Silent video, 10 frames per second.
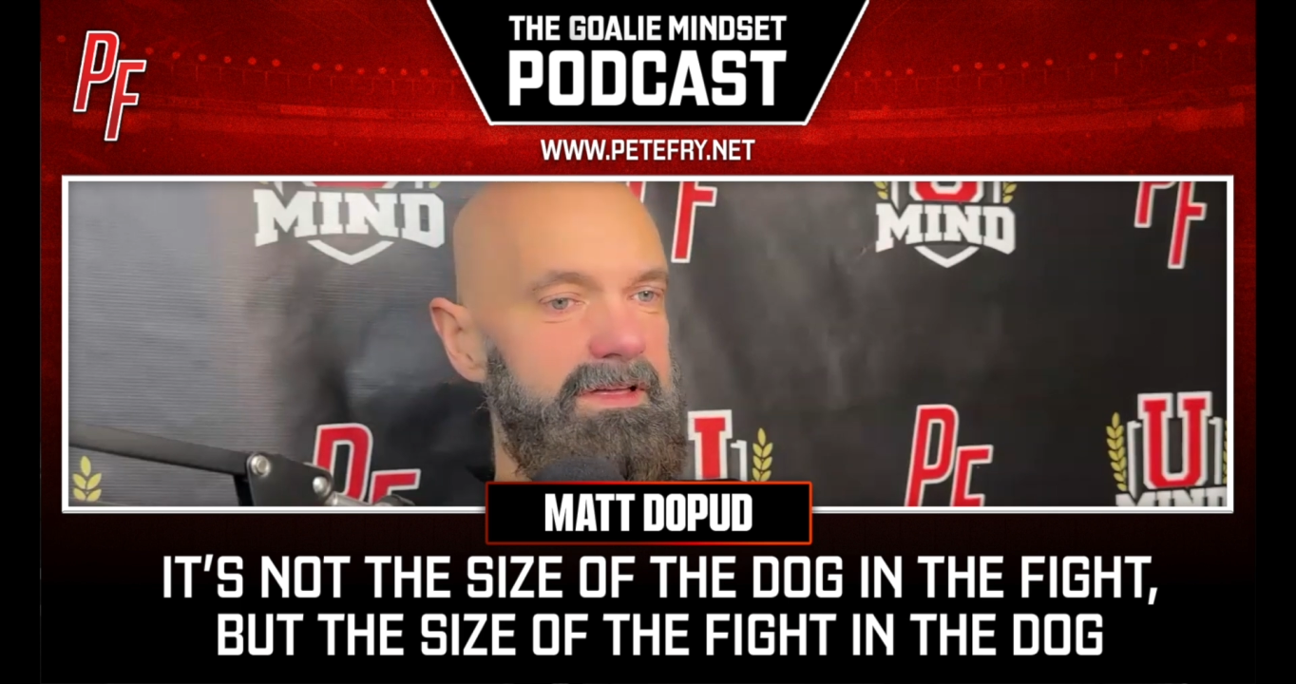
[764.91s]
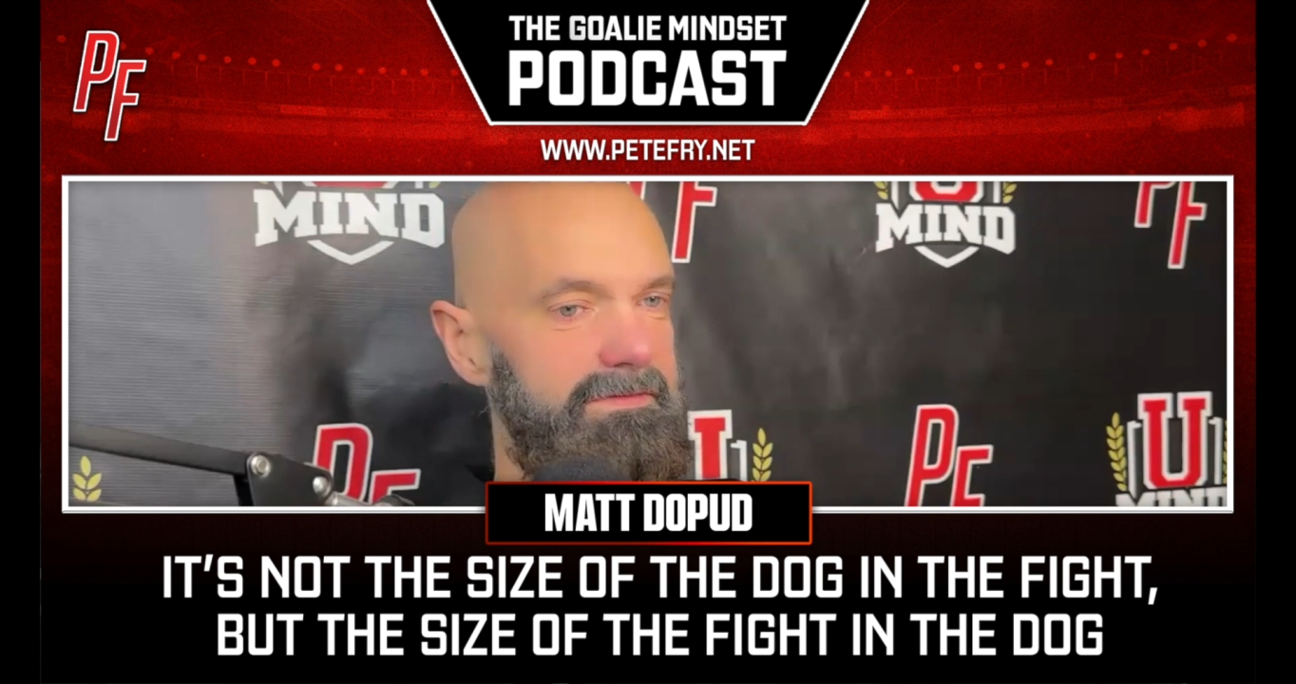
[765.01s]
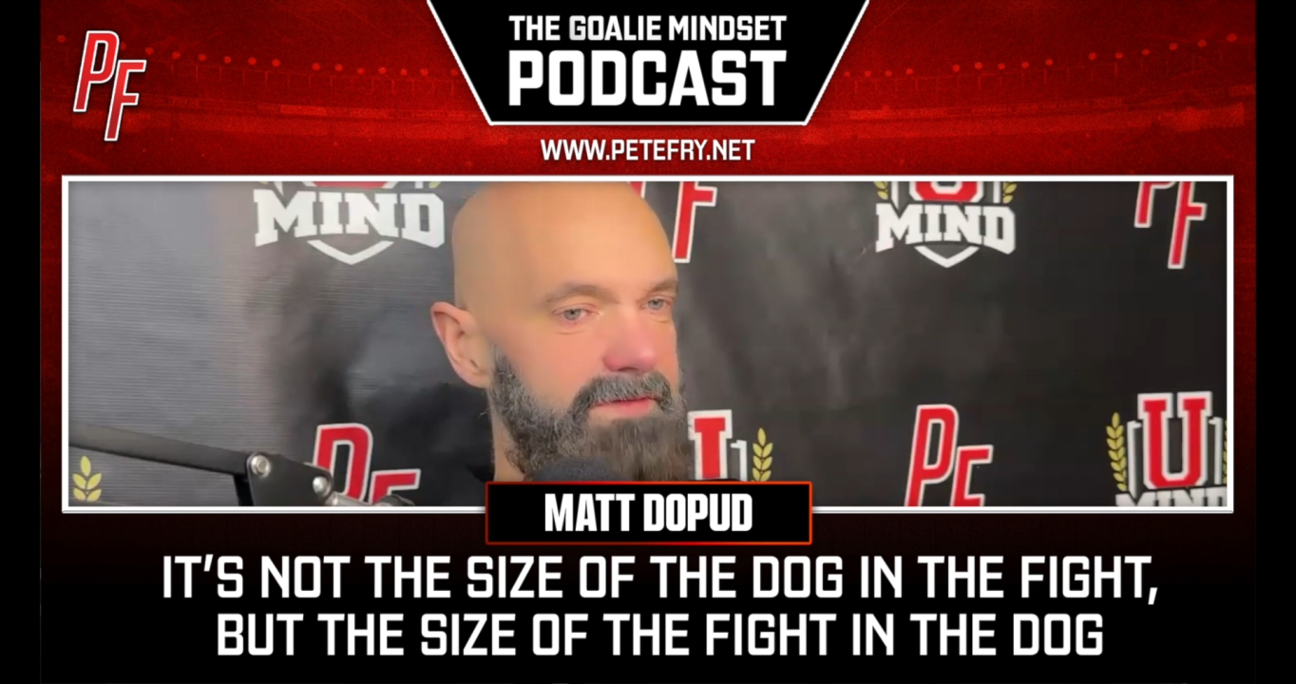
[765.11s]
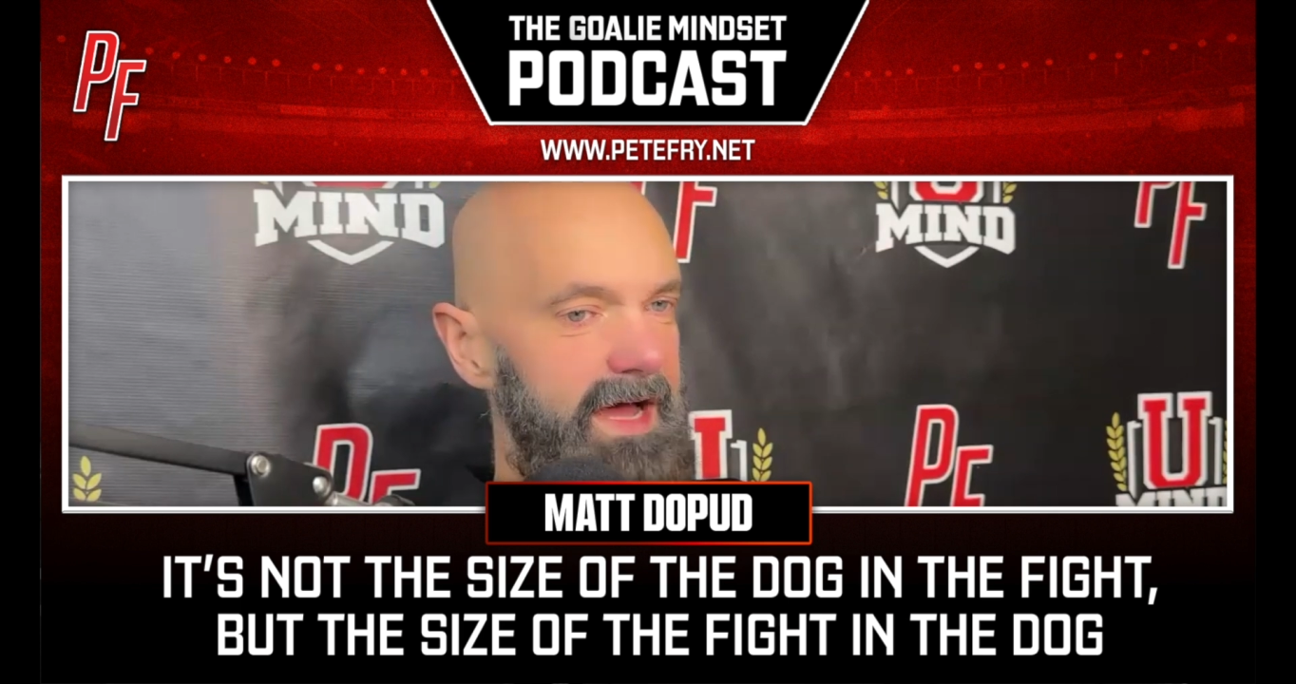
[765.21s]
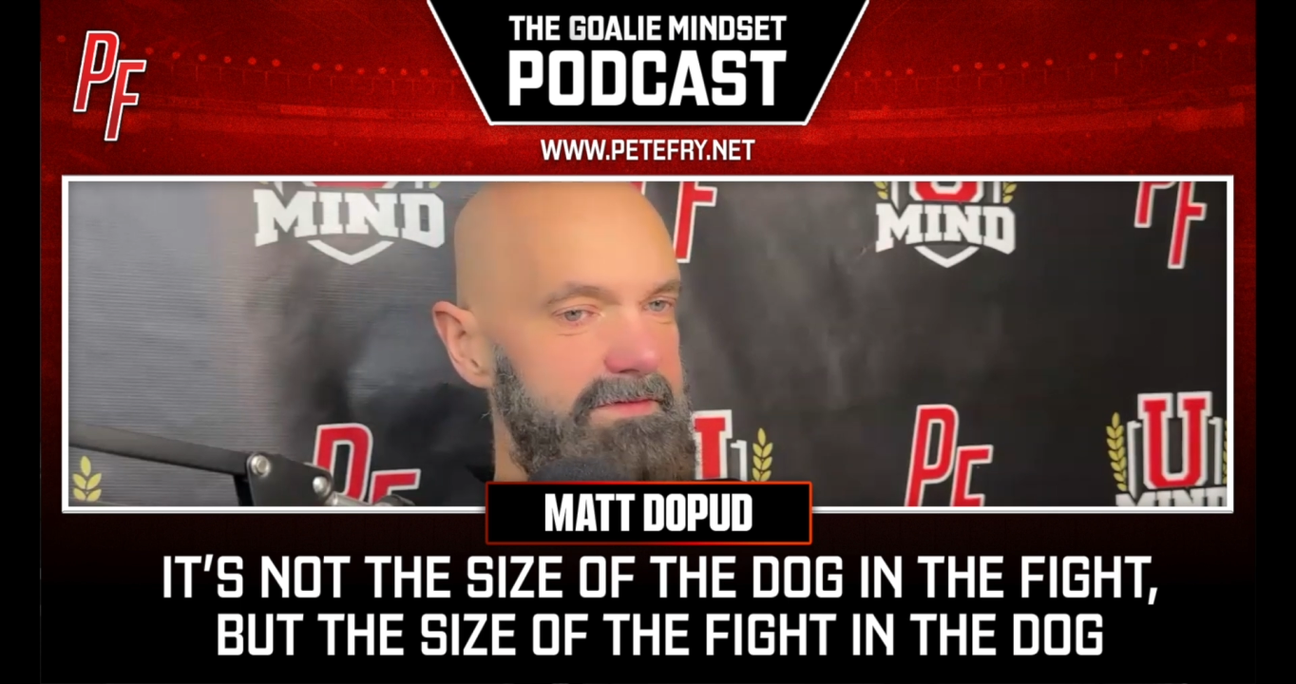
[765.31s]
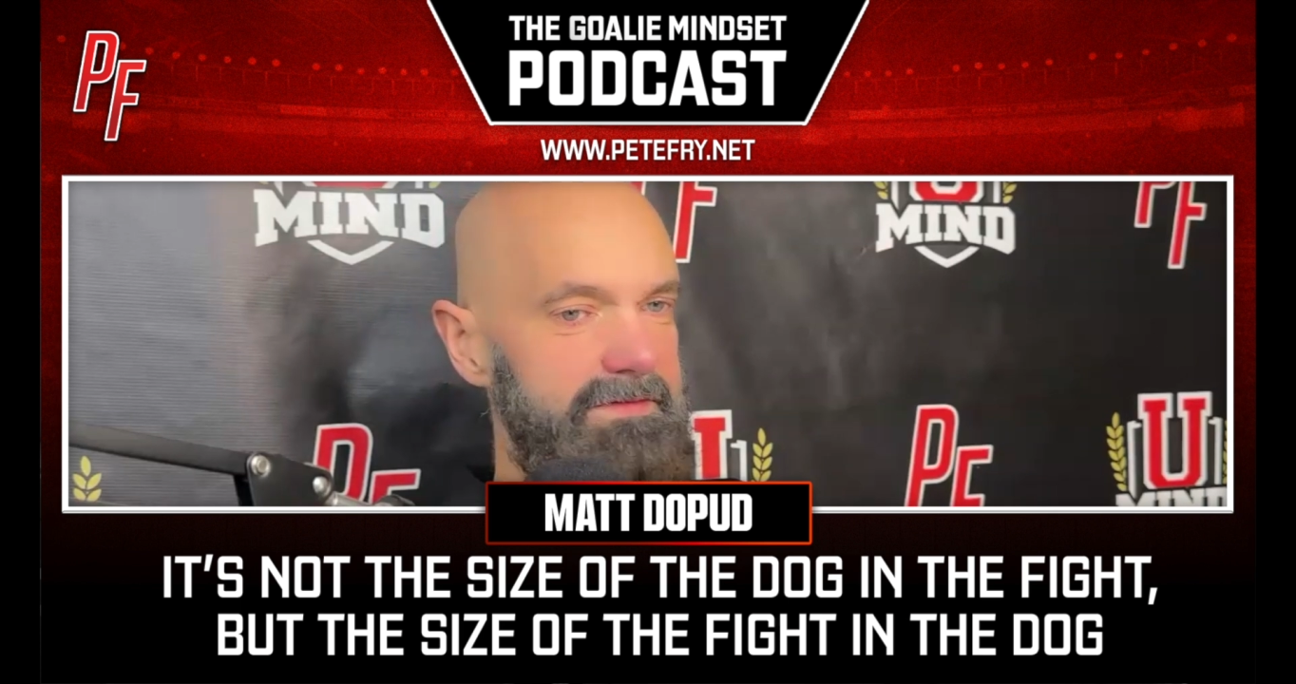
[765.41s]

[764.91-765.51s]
five